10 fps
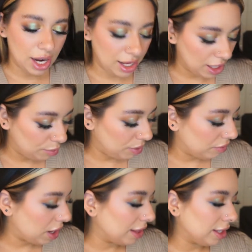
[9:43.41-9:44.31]
And then we've
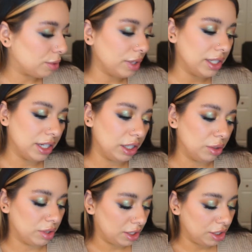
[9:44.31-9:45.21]
got this one I didn't
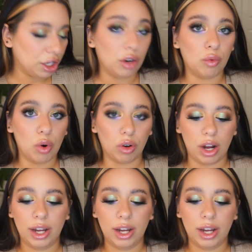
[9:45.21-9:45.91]
use. This is Aurora.